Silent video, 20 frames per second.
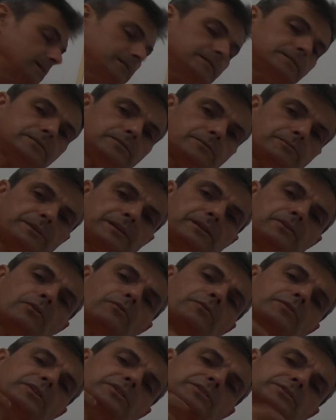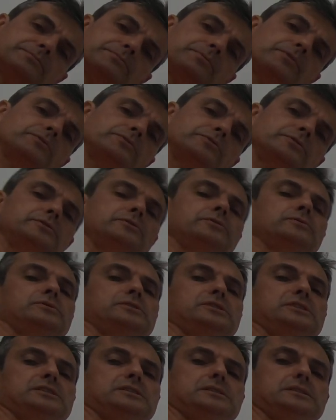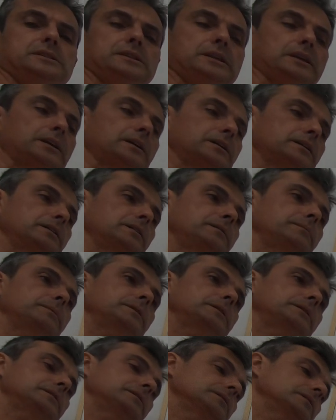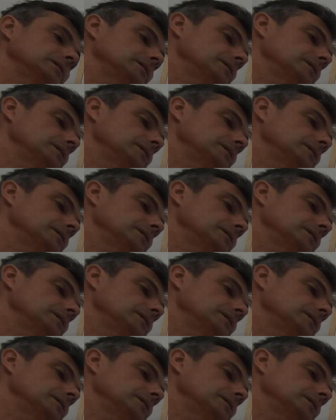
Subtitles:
So being overexposed to teaching, but